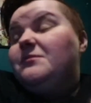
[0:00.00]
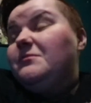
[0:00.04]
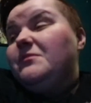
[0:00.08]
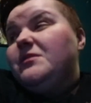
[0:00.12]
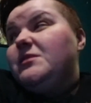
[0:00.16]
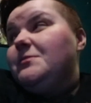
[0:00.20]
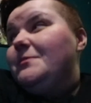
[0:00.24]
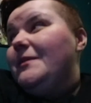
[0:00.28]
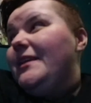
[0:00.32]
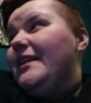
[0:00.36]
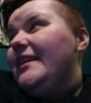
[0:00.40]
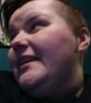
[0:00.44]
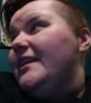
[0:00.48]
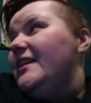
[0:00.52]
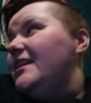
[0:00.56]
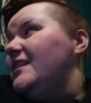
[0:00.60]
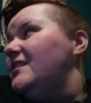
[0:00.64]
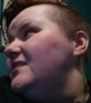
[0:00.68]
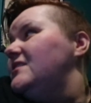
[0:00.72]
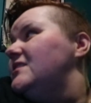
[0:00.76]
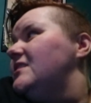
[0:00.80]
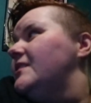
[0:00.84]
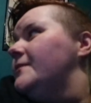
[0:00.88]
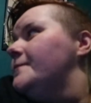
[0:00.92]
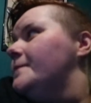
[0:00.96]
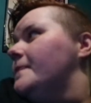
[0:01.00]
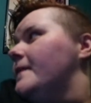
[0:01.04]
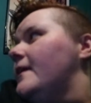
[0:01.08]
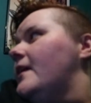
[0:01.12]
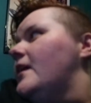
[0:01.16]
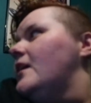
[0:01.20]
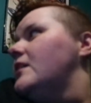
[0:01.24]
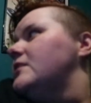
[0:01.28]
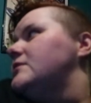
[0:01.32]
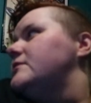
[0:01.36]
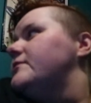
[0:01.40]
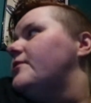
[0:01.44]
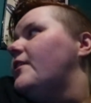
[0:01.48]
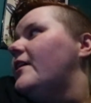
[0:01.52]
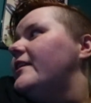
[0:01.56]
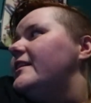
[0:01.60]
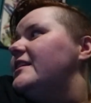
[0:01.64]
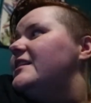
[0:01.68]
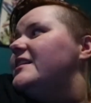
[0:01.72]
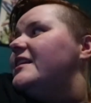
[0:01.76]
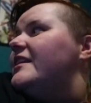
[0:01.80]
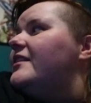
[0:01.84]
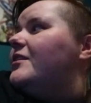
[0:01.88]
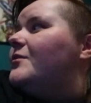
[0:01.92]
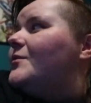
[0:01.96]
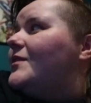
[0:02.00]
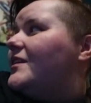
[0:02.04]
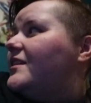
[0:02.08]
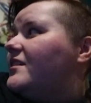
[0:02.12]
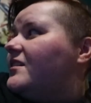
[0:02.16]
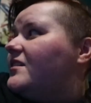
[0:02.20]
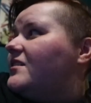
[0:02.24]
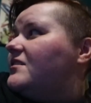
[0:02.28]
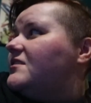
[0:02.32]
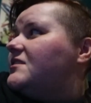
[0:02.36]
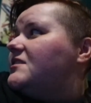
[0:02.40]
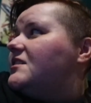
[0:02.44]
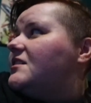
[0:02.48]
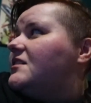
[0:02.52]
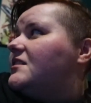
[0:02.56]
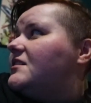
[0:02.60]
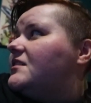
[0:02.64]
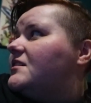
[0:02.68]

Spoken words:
them to be cleaned. That's why I need to clean the windows.